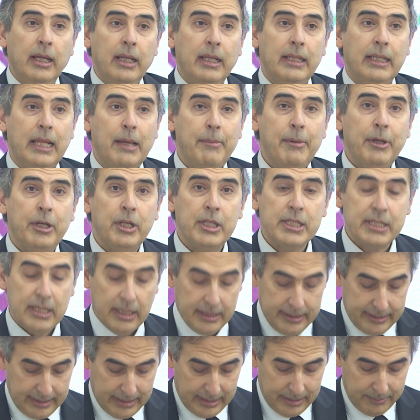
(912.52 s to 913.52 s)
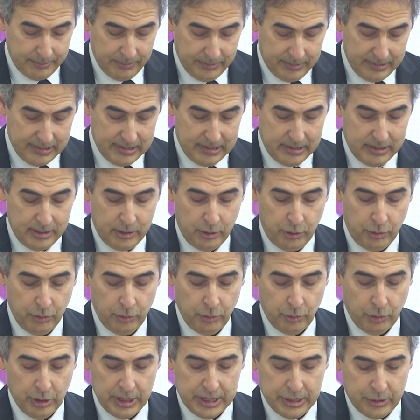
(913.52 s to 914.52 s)
Lebanon's attempts
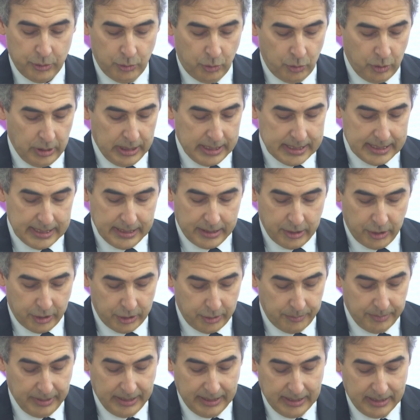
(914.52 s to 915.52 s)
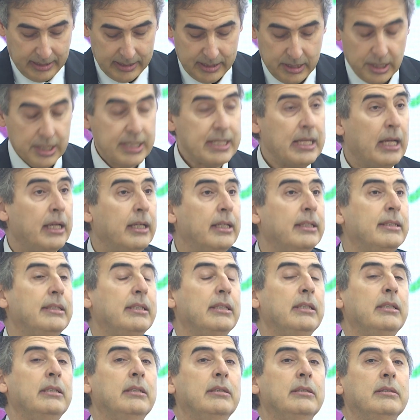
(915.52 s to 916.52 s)
to restore its economy and
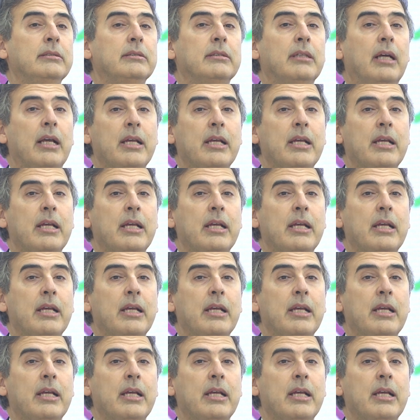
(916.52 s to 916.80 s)
society,